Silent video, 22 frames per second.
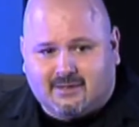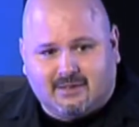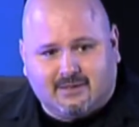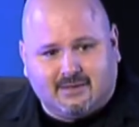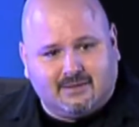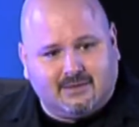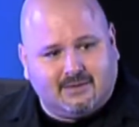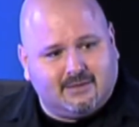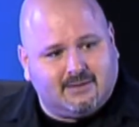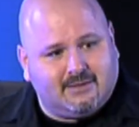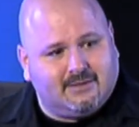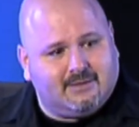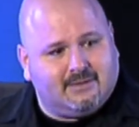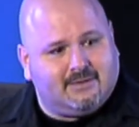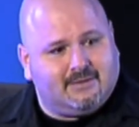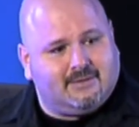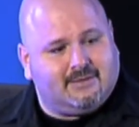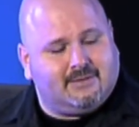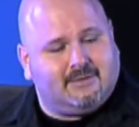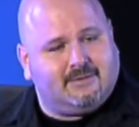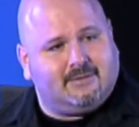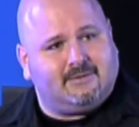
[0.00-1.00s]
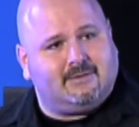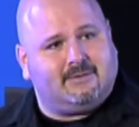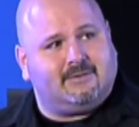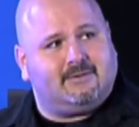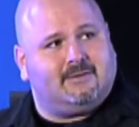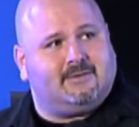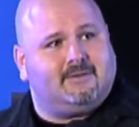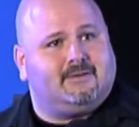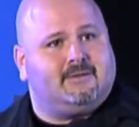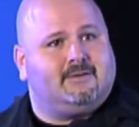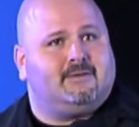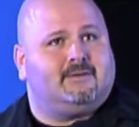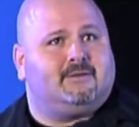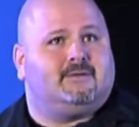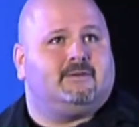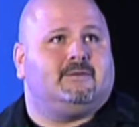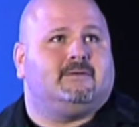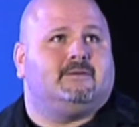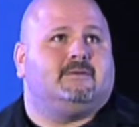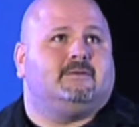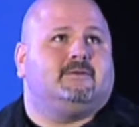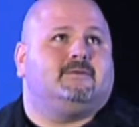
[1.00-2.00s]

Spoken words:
(no one is talking)